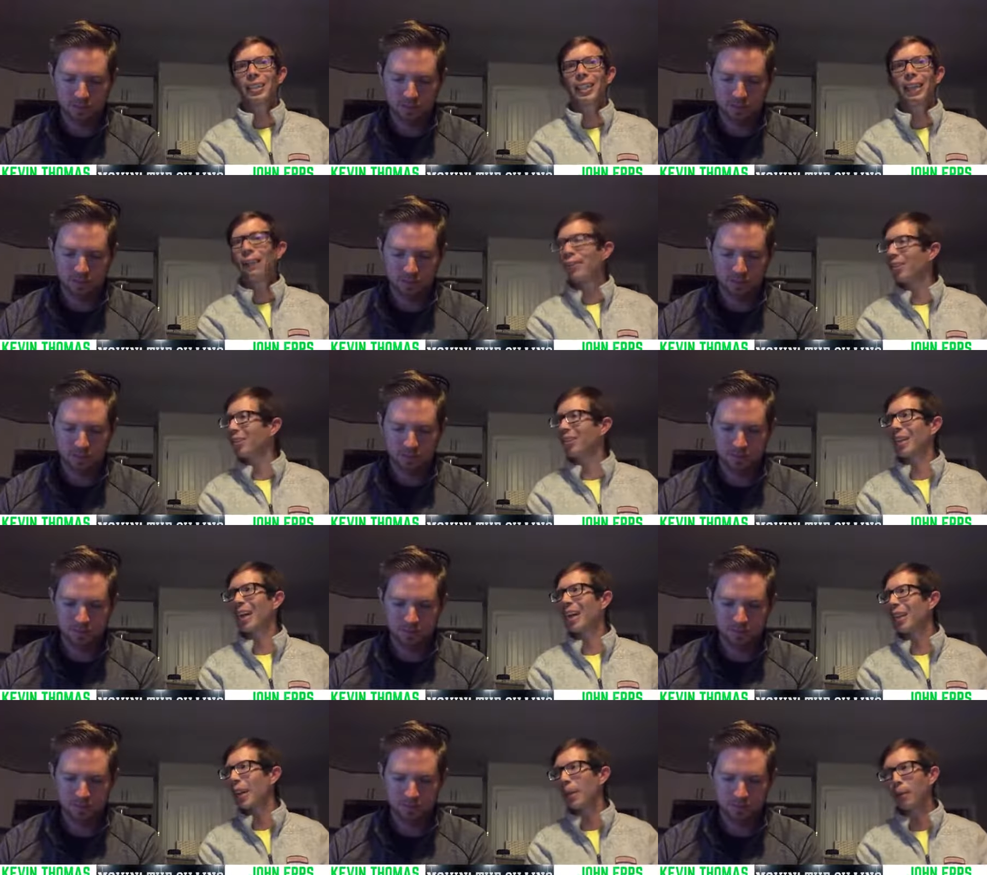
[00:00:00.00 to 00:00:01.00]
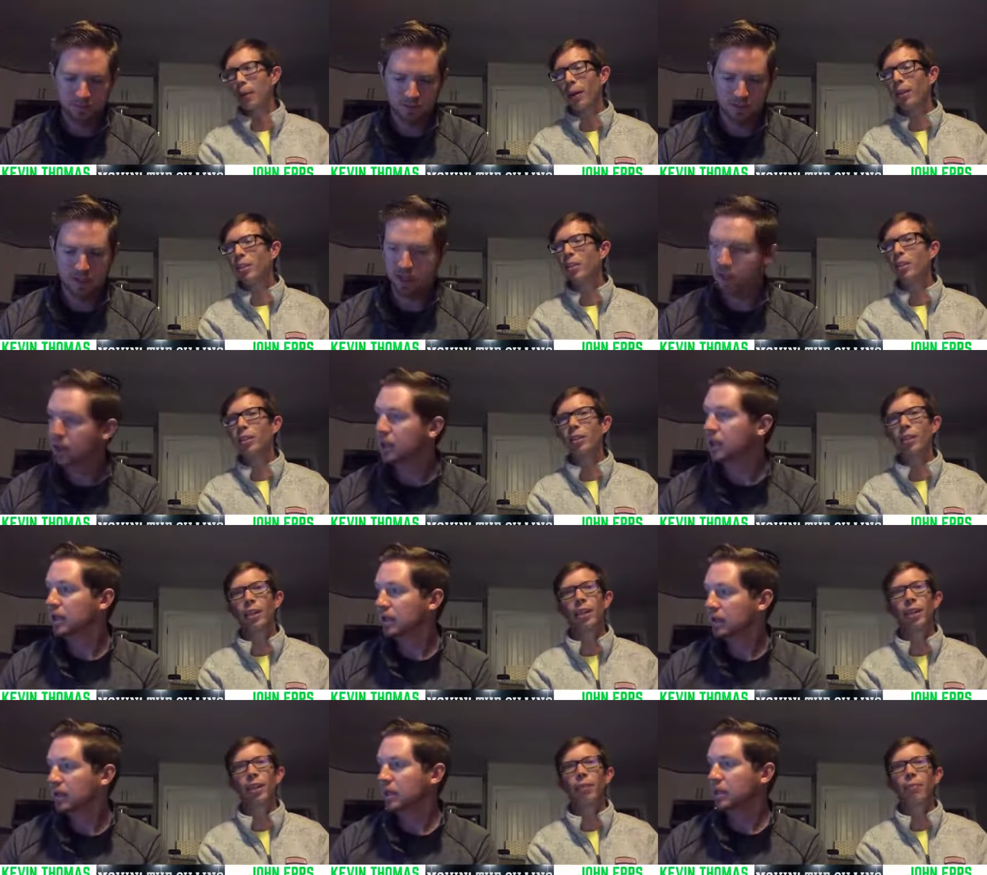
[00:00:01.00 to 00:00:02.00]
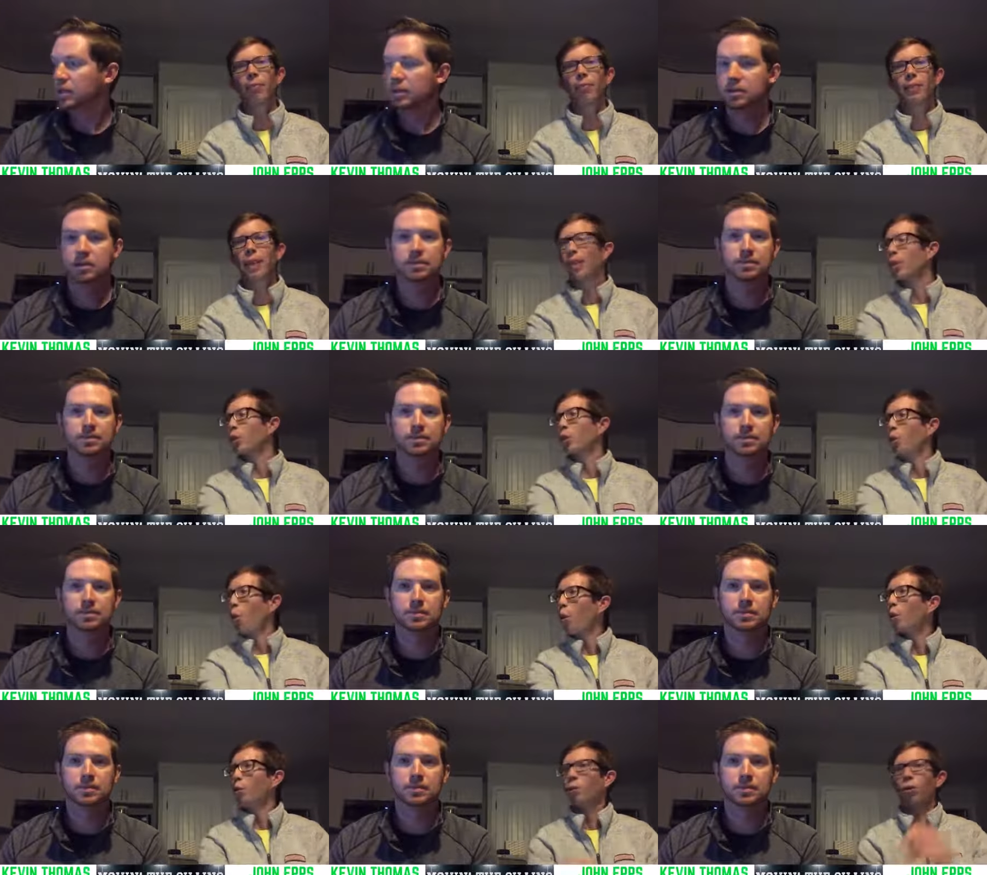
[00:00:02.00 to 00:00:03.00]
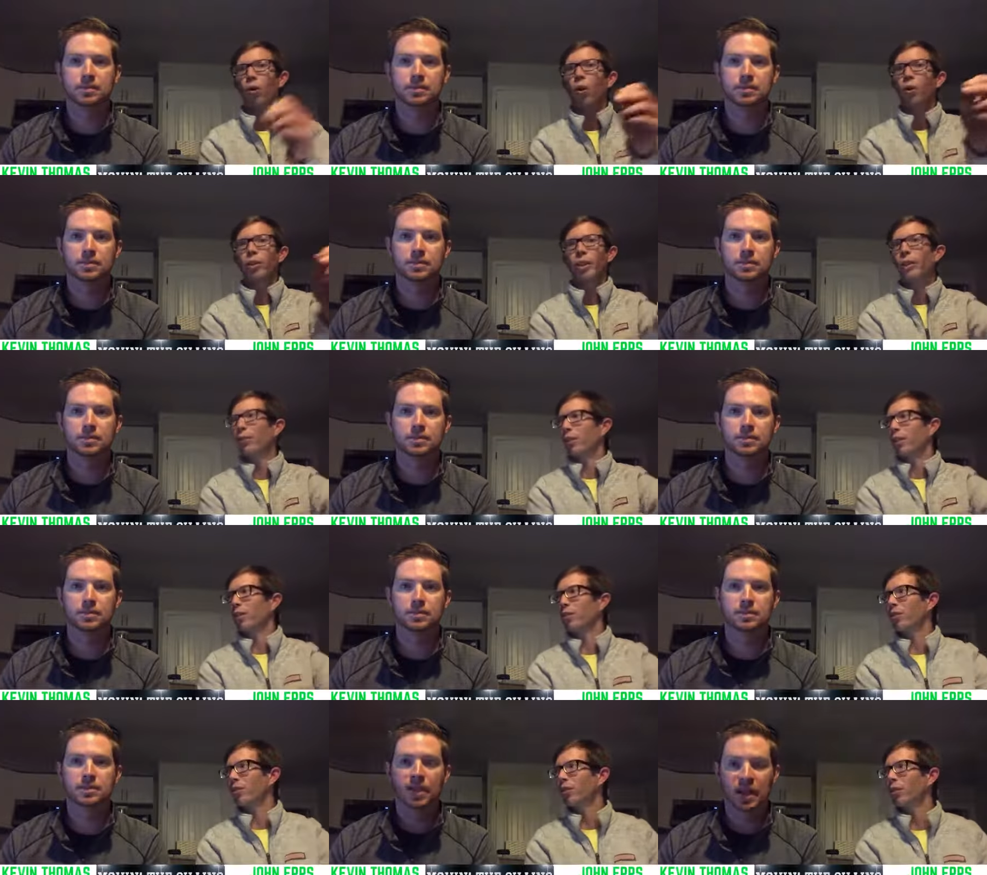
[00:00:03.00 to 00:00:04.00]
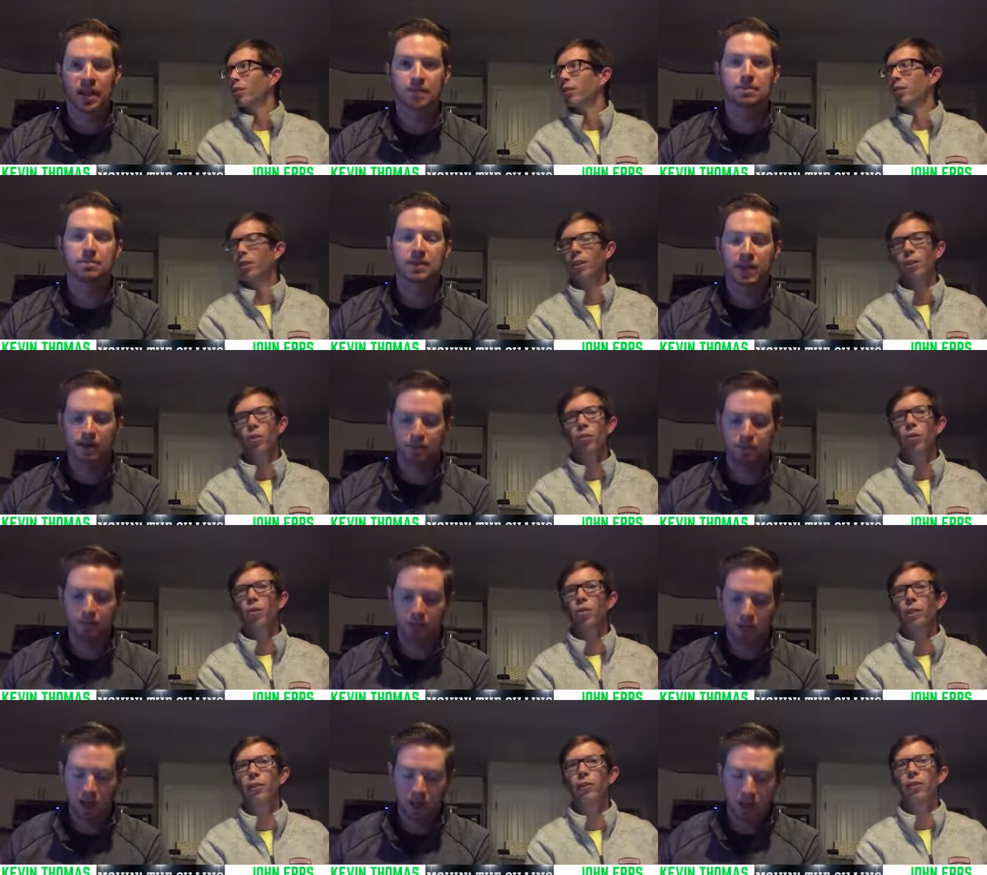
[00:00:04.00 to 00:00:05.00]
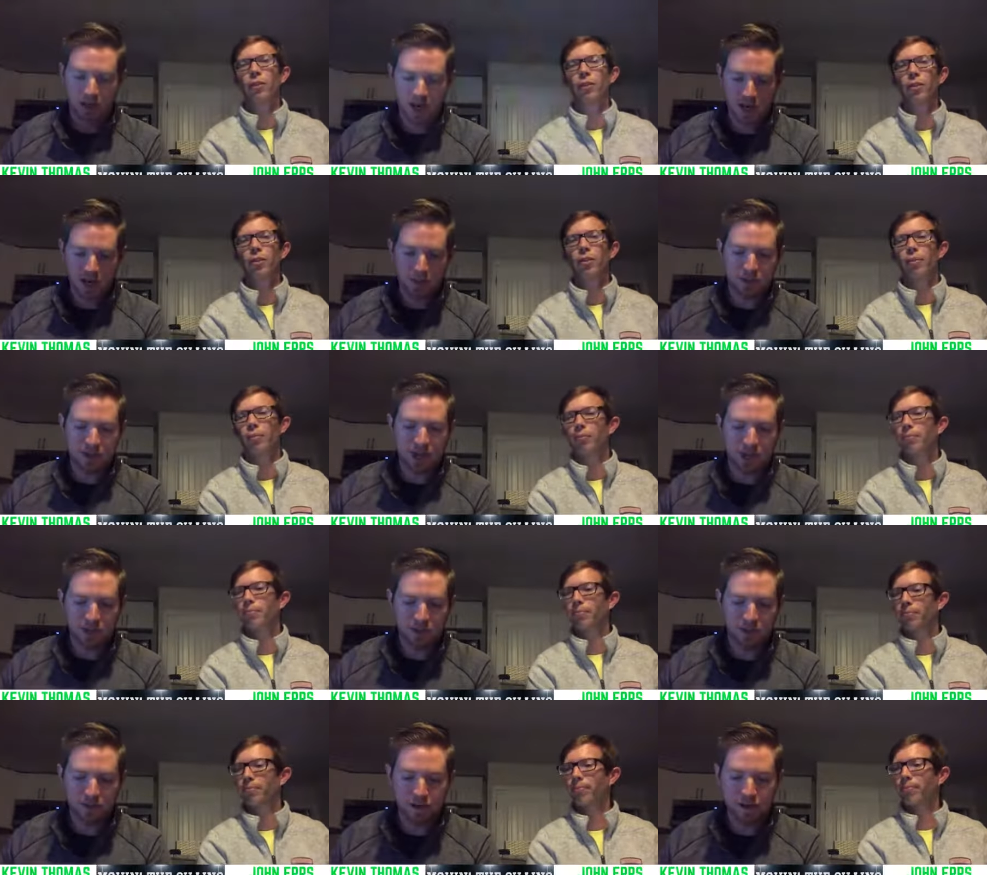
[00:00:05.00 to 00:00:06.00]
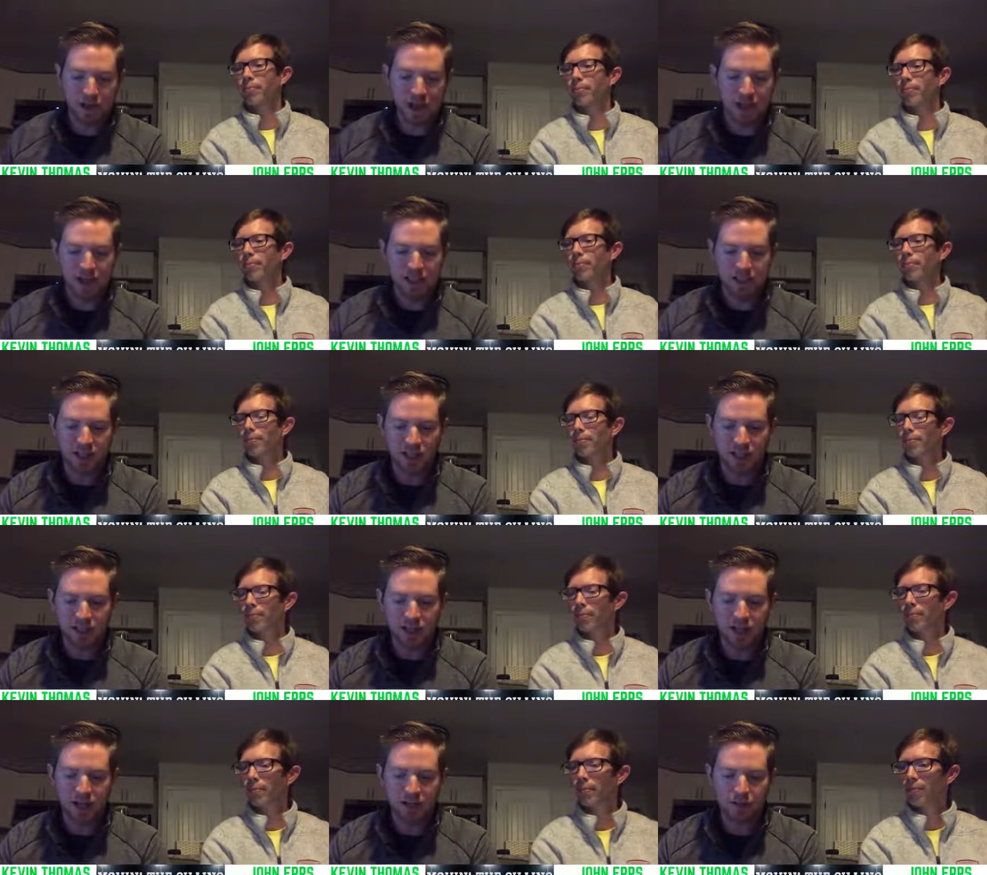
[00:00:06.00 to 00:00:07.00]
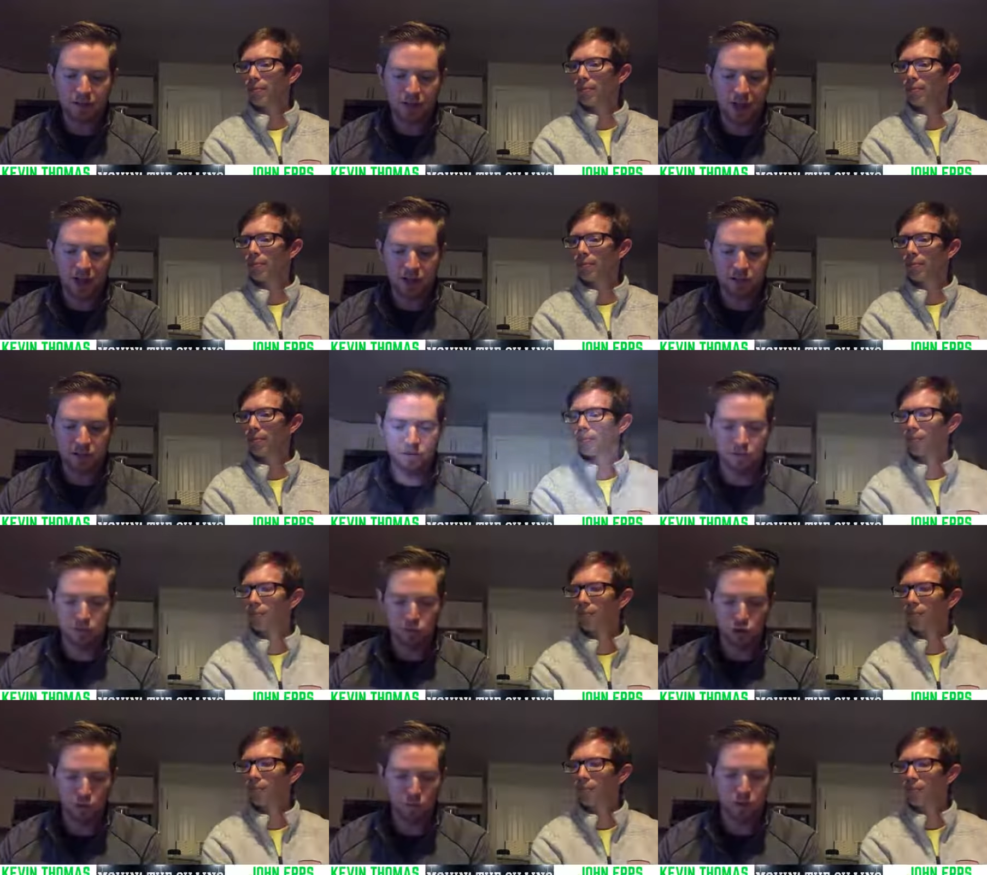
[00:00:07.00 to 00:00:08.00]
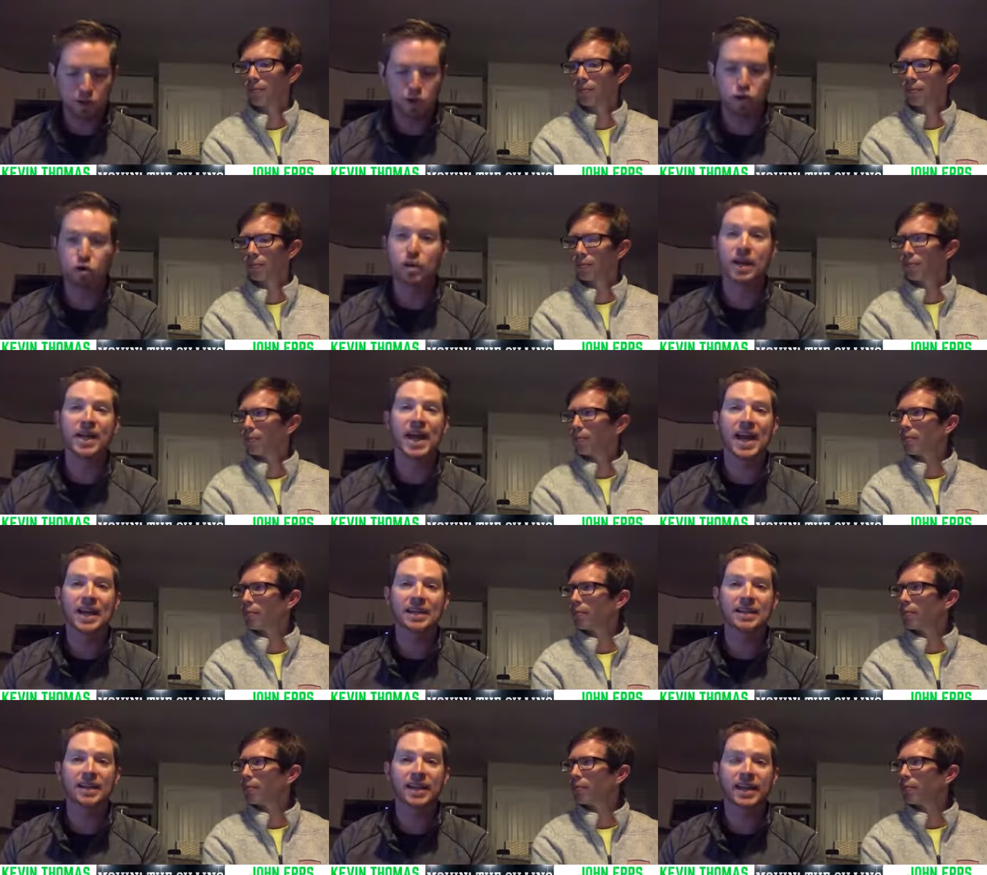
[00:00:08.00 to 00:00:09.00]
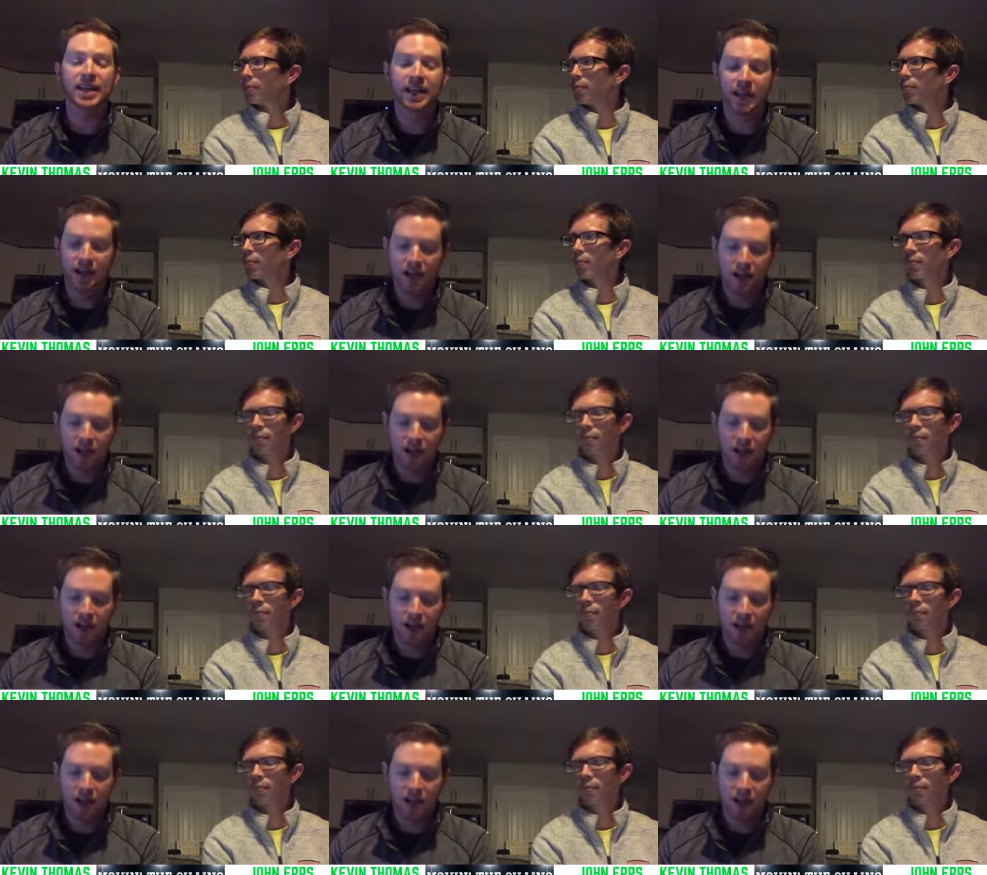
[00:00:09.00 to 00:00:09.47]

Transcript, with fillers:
Speaker 1: defense has got a lot of pressure. Um, that third quarter was all the defense.
Speaker 2: Yep, yep. It was all defense. Got a couple stats here for you guys. Uh, leading passer for Dorman was quarterback Hayden Lee.